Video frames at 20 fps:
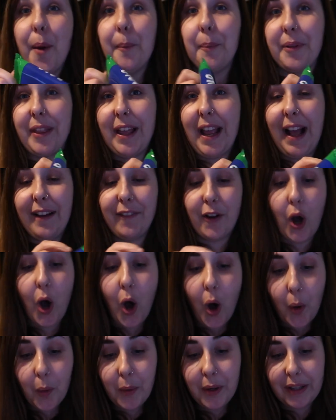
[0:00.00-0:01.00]
but they have a
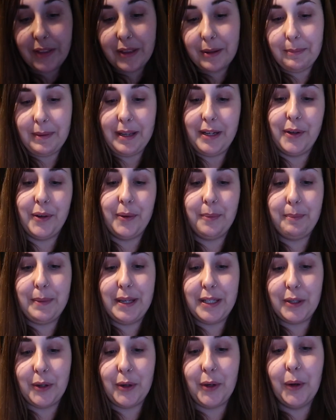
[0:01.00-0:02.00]
hole in the
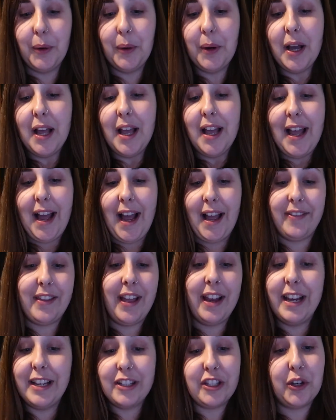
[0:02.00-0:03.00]
middle, and
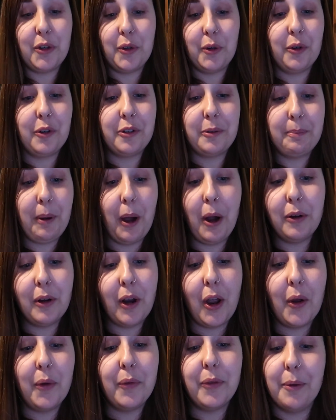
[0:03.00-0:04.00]
they're literally called
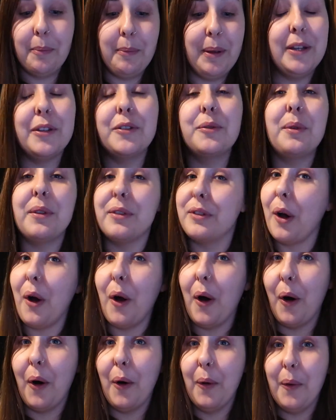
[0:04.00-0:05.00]
Polo, the mint with the
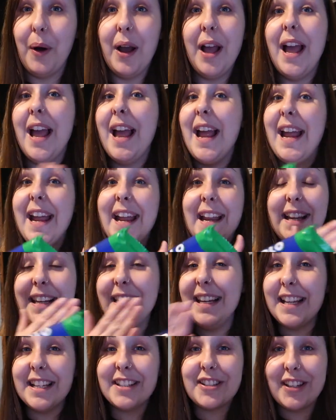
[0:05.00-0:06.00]
hole. It
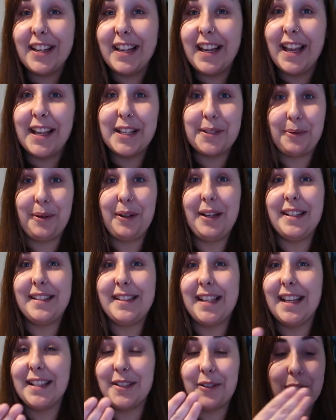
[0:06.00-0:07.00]
literally is what it
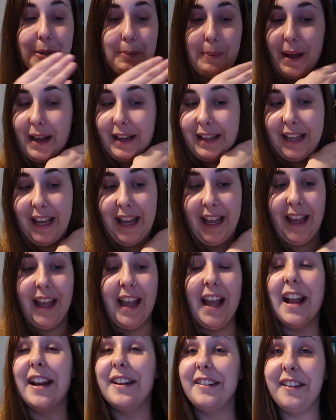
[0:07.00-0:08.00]
says on the packet.
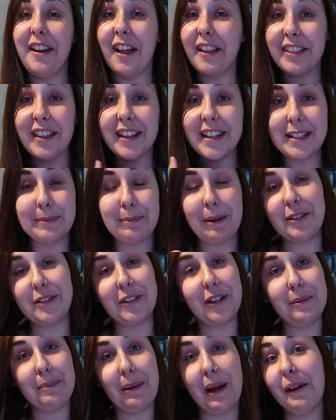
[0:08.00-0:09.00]
Nothing
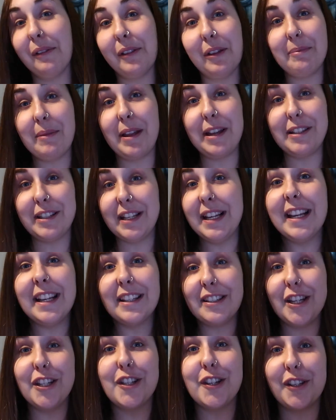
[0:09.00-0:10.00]
special about them. They
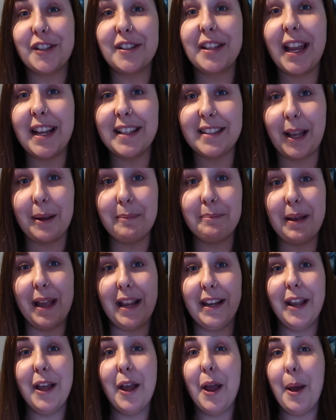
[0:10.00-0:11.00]
literally just taste like
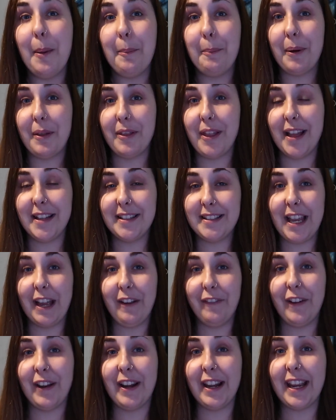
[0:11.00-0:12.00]
mint, but they're
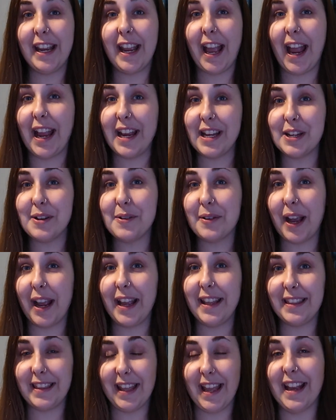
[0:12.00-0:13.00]
definitely a
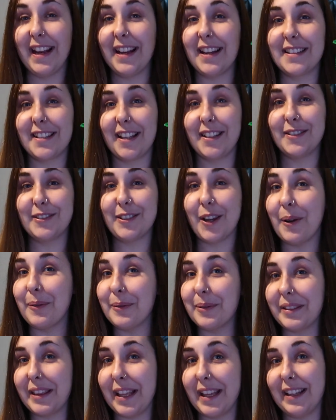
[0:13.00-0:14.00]
UK thing because I
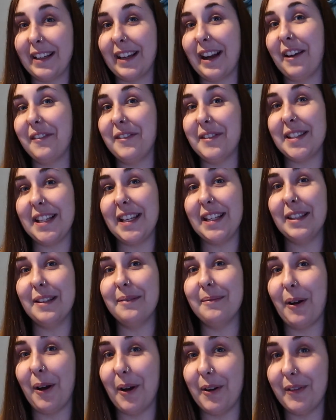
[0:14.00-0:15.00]
don't think I've seen
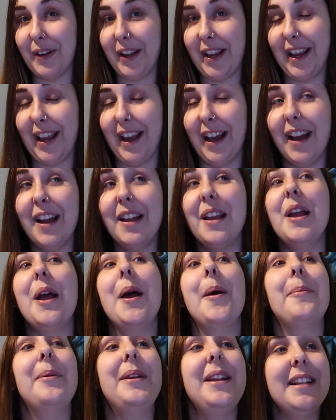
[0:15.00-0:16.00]
them over here.
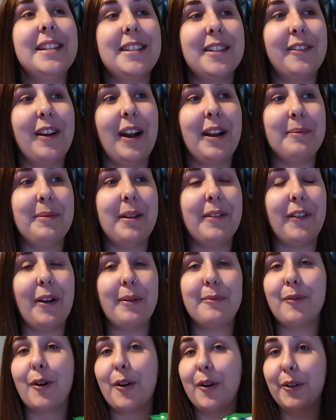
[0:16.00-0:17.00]
Please correct me if
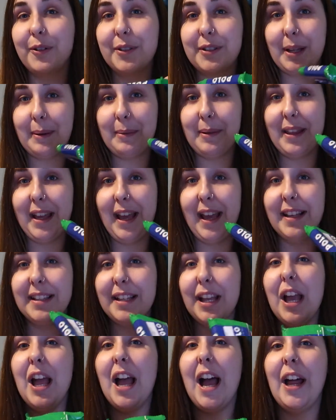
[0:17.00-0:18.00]
I'm wrong on some of
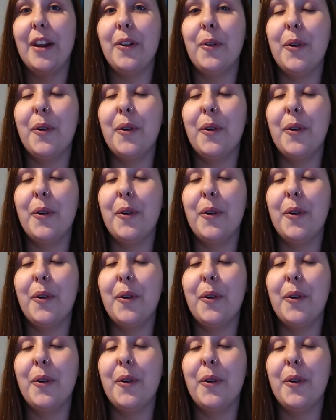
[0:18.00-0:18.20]
this. And